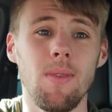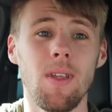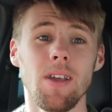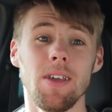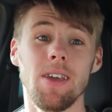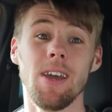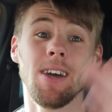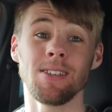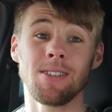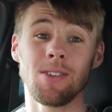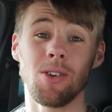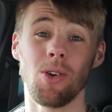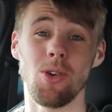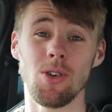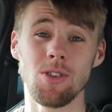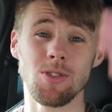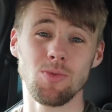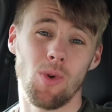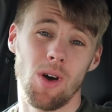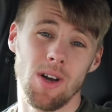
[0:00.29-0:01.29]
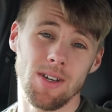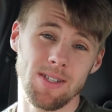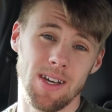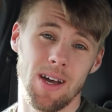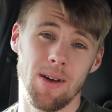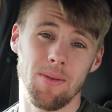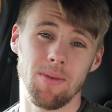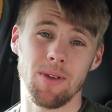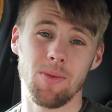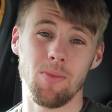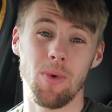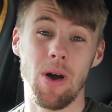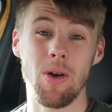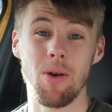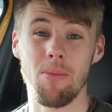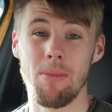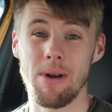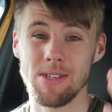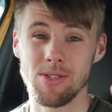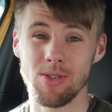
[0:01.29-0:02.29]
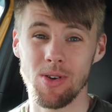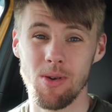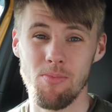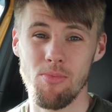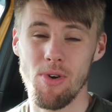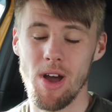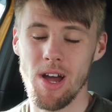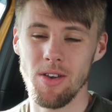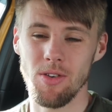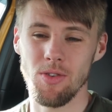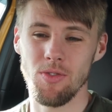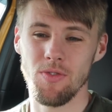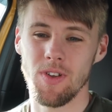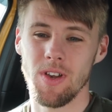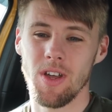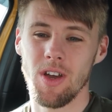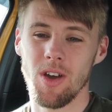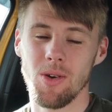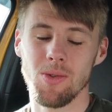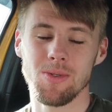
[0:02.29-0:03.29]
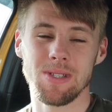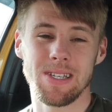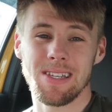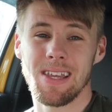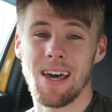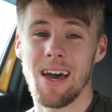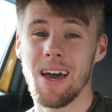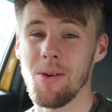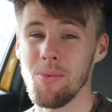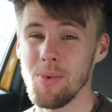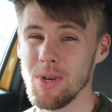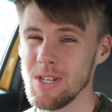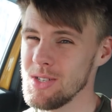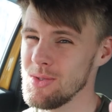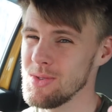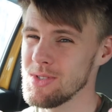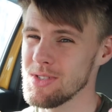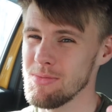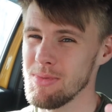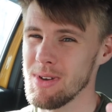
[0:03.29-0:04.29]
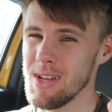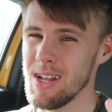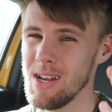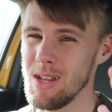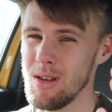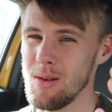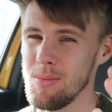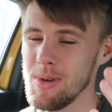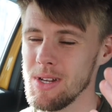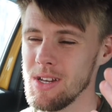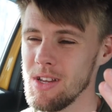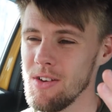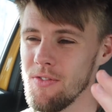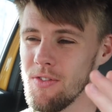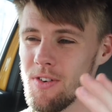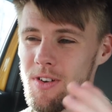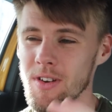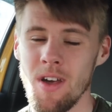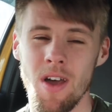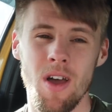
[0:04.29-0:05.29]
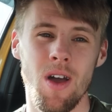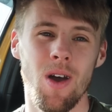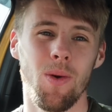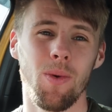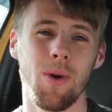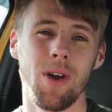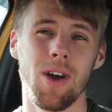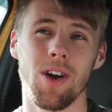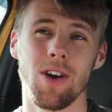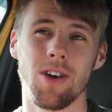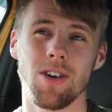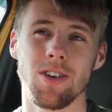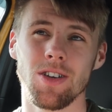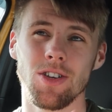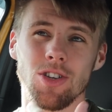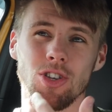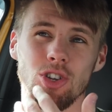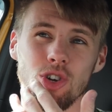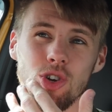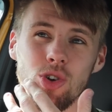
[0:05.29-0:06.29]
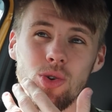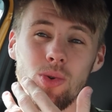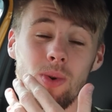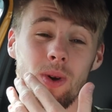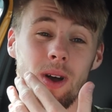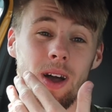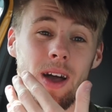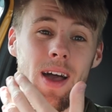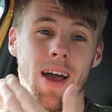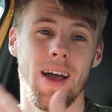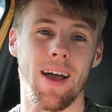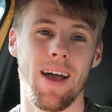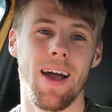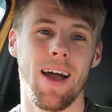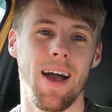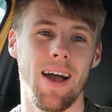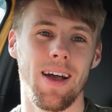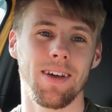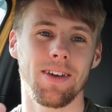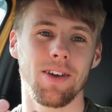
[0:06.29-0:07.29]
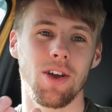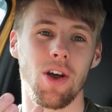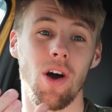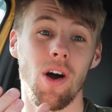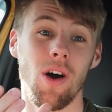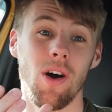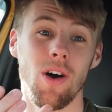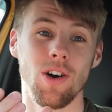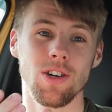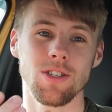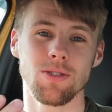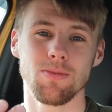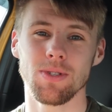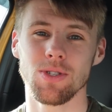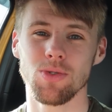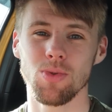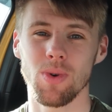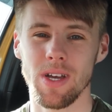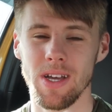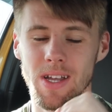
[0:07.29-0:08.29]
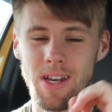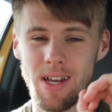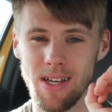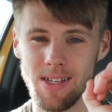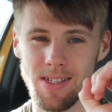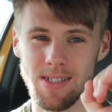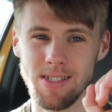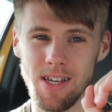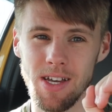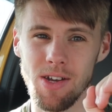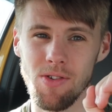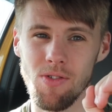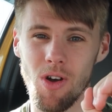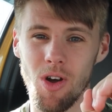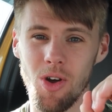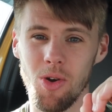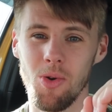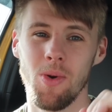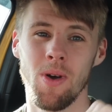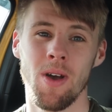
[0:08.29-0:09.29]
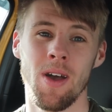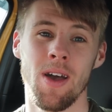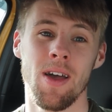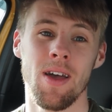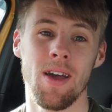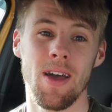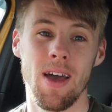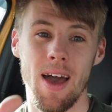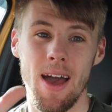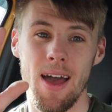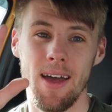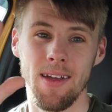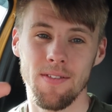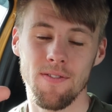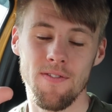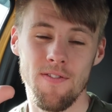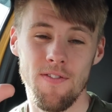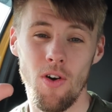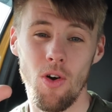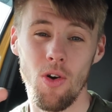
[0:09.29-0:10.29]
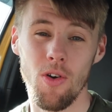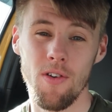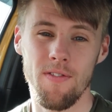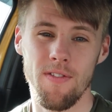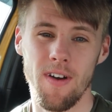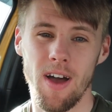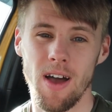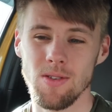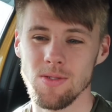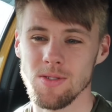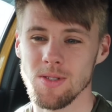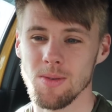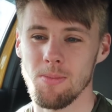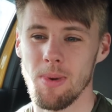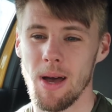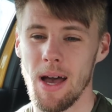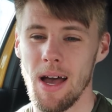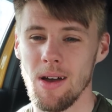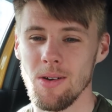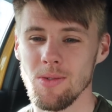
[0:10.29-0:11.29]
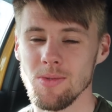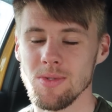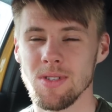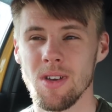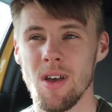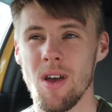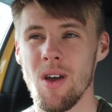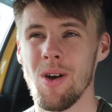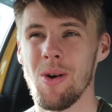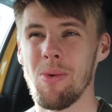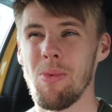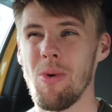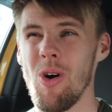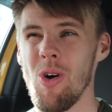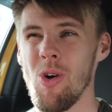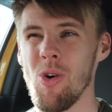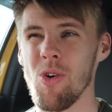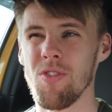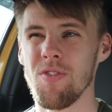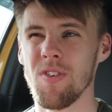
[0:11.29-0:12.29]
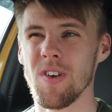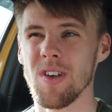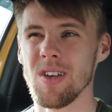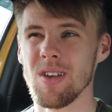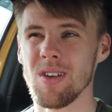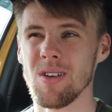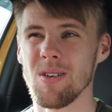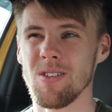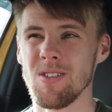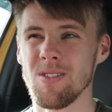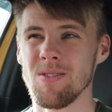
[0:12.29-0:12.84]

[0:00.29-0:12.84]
Yes guys, what is happening? Welcome back to a brand new video. Today we're doing something a little bit different. We are going to do cars between £0 and £5,000. What I think